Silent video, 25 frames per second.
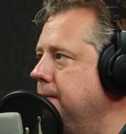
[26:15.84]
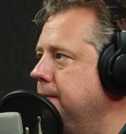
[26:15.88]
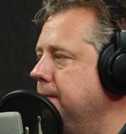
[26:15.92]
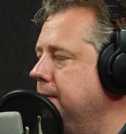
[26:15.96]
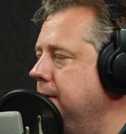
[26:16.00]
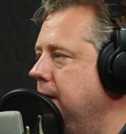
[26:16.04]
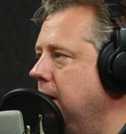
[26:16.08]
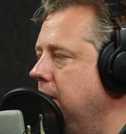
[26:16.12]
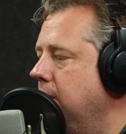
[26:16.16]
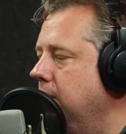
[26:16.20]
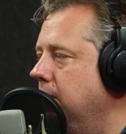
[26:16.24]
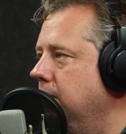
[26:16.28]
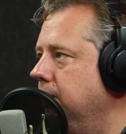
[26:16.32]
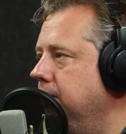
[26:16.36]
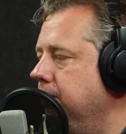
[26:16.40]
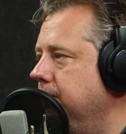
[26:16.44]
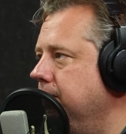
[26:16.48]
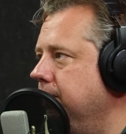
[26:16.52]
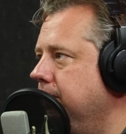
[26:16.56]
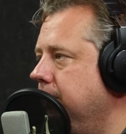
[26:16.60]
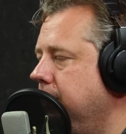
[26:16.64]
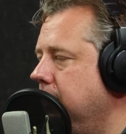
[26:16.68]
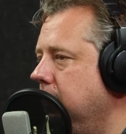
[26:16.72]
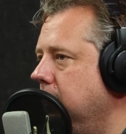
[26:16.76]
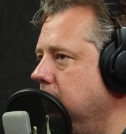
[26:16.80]

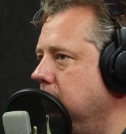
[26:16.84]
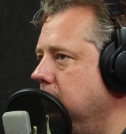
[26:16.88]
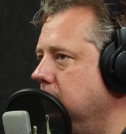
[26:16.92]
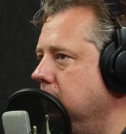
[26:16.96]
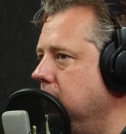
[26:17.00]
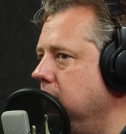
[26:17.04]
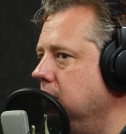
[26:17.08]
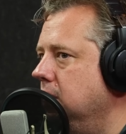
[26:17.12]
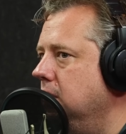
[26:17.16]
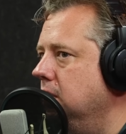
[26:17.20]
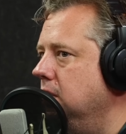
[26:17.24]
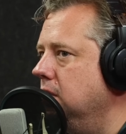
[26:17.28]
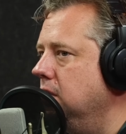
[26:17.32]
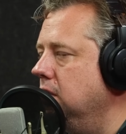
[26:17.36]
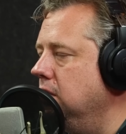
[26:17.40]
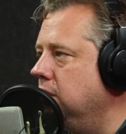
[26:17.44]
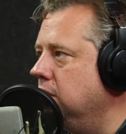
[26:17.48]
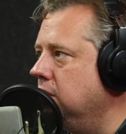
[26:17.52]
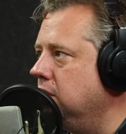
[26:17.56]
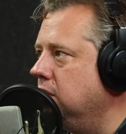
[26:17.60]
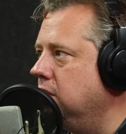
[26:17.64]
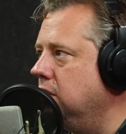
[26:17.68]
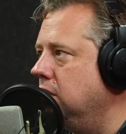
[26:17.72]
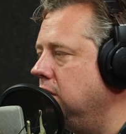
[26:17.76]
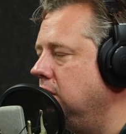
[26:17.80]

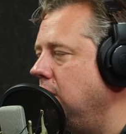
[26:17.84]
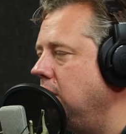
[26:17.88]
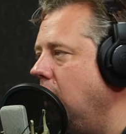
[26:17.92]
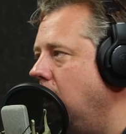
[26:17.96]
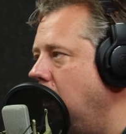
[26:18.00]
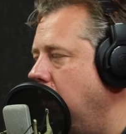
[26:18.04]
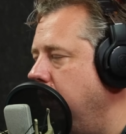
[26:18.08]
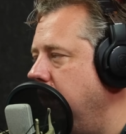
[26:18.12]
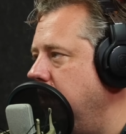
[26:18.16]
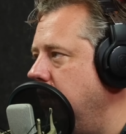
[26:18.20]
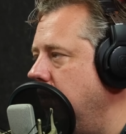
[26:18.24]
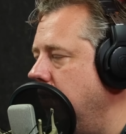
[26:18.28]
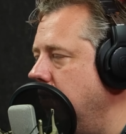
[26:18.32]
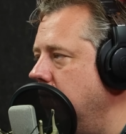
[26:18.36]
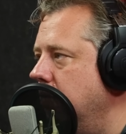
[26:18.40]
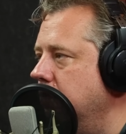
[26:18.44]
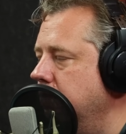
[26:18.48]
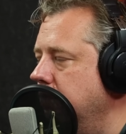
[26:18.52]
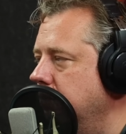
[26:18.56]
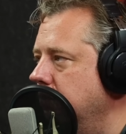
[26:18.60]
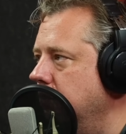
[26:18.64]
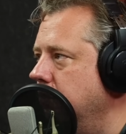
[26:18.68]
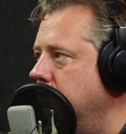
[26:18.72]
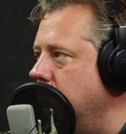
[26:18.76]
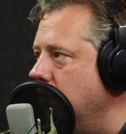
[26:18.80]
the Darwin
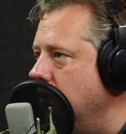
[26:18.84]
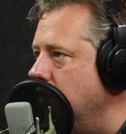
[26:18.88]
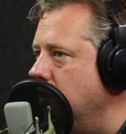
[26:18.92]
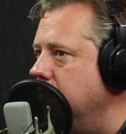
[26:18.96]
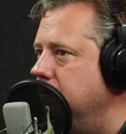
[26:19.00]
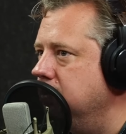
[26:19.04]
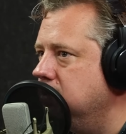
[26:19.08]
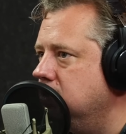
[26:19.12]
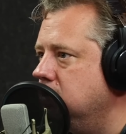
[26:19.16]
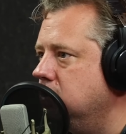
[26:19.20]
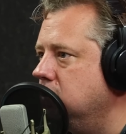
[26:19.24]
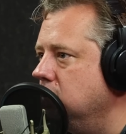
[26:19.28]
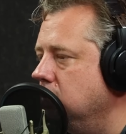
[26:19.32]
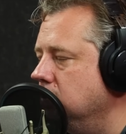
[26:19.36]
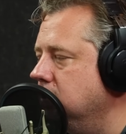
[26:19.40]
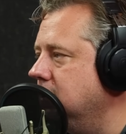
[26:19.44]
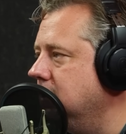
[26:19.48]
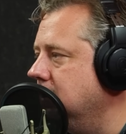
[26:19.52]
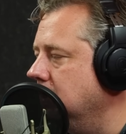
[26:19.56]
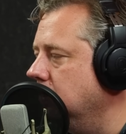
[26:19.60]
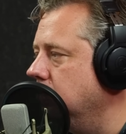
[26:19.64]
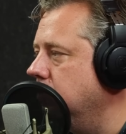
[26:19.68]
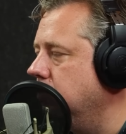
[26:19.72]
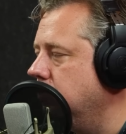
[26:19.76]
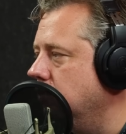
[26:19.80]
rumours are sort of
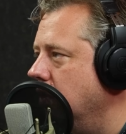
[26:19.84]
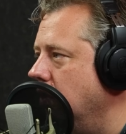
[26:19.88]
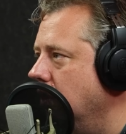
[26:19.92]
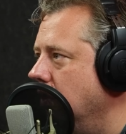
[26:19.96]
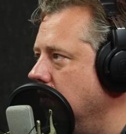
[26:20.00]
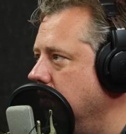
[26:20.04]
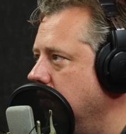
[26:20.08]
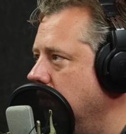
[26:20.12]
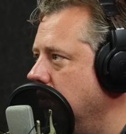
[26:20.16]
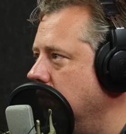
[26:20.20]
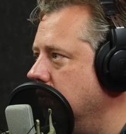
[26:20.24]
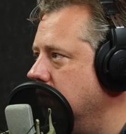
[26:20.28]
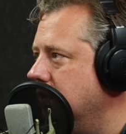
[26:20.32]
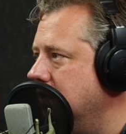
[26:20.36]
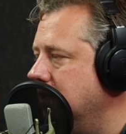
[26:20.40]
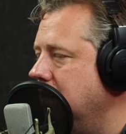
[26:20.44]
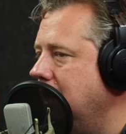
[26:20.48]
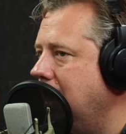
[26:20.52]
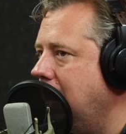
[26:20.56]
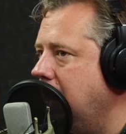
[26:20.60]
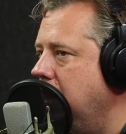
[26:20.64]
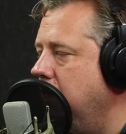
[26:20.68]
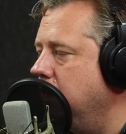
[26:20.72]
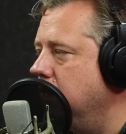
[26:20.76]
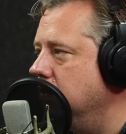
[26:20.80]
still strong, but
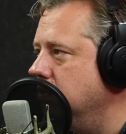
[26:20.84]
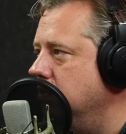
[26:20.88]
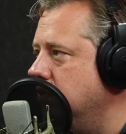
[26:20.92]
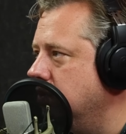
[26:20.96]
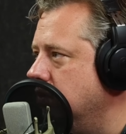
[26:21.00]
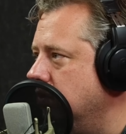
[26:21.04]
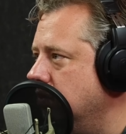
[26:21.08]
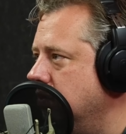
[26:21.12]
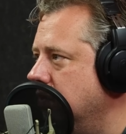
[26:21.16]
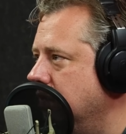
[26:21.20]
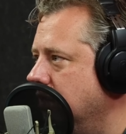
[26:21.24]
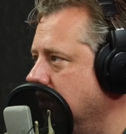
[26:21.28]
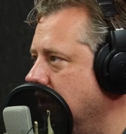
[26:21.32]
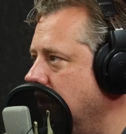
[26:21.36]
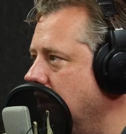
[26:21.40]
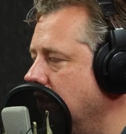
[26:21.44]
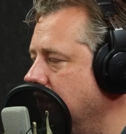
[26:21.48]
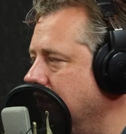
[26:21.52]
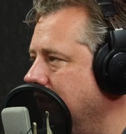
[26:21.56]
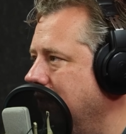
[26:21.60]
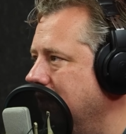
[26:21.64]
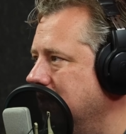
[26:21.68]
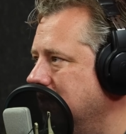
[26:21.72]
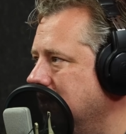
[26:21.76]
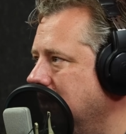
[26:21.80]
until anyone sort of
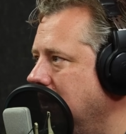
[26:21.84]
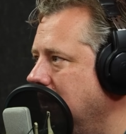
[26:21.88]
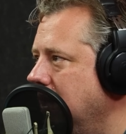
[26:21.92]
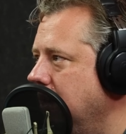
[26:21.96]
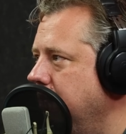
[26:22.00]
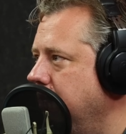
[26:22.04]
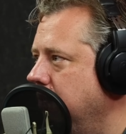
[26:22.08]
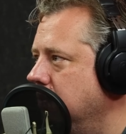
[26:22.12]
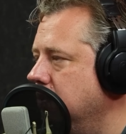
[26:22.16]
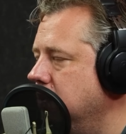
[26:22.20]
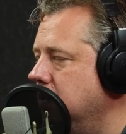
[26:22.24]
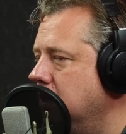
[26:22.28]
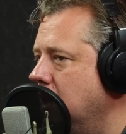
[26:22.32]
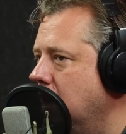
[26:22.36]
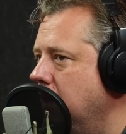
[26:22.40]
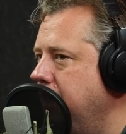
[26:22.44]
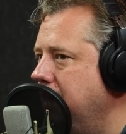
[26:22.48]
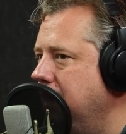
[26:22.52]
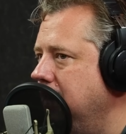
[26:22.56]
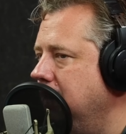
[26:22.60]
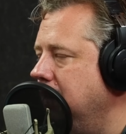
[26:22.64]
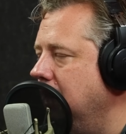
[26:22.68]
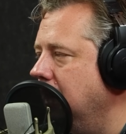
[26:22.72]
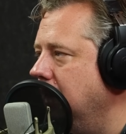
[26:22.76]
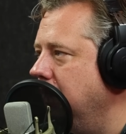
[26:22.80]
physically puts a
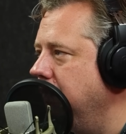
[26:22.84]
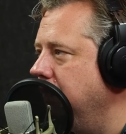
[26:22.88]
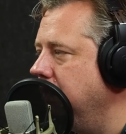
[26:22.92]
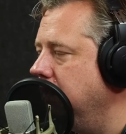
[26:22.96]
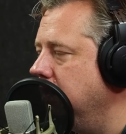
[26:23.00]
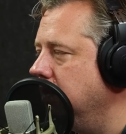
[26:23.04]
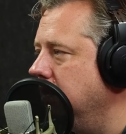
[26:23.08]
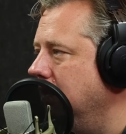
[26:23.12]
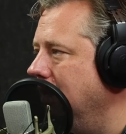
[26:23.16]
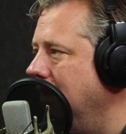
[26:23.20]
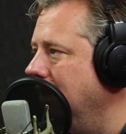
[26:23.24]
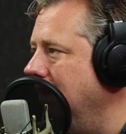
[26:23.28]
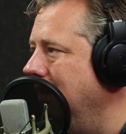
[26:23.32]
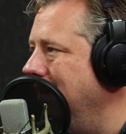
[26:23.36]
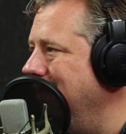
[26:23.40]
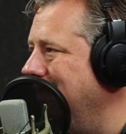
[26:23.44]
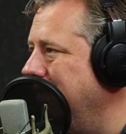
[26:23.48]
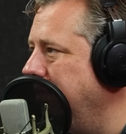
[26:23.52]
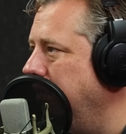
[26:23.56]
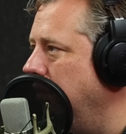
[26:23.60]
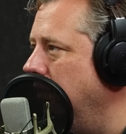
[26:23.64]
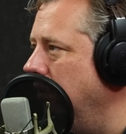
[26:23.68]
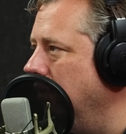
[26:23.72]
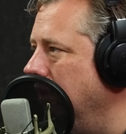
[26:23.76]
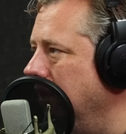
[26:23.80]
bid down that
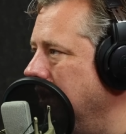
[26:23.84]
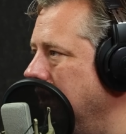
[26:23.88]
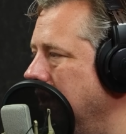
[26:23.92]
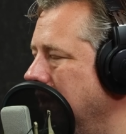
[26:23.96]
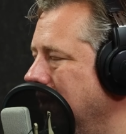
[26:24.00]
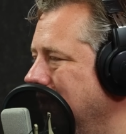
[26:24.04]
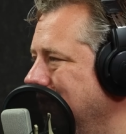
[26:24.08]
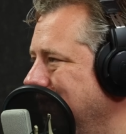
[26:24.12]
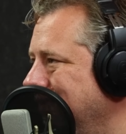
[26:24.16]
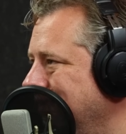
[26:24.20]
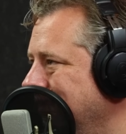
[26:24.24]
Liverpool